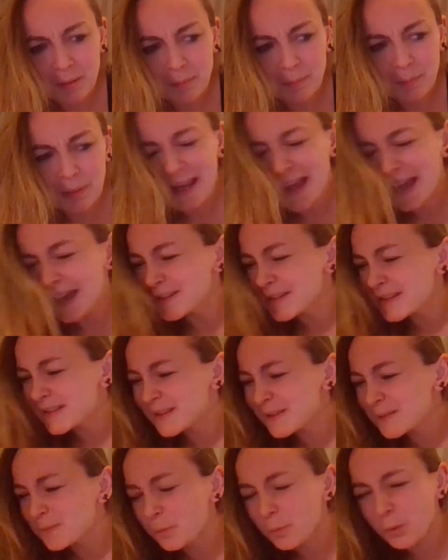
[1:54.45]
But how does
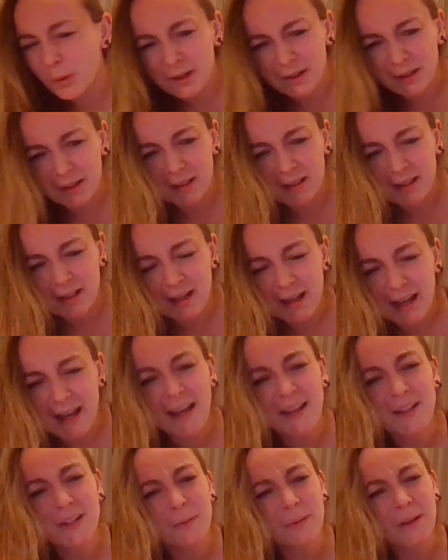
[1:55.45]
this work?
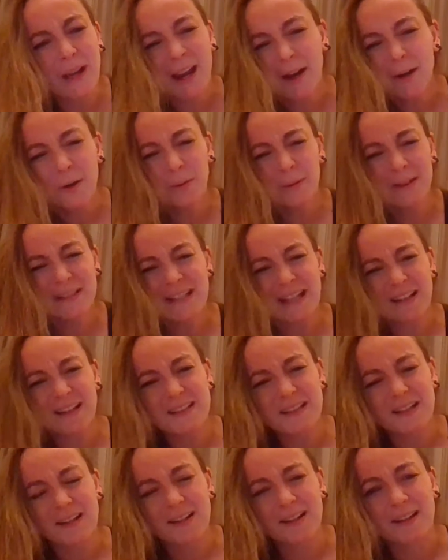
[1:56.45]
How are we telling
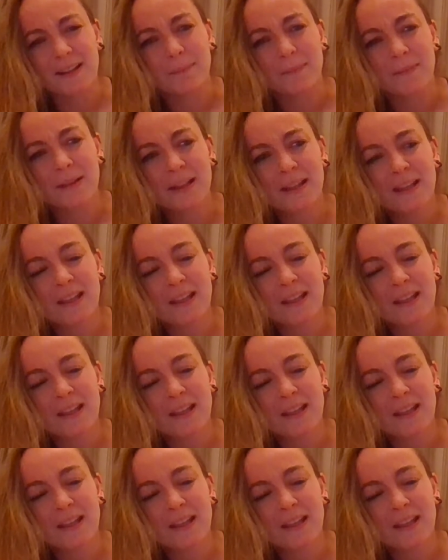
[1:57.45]
time?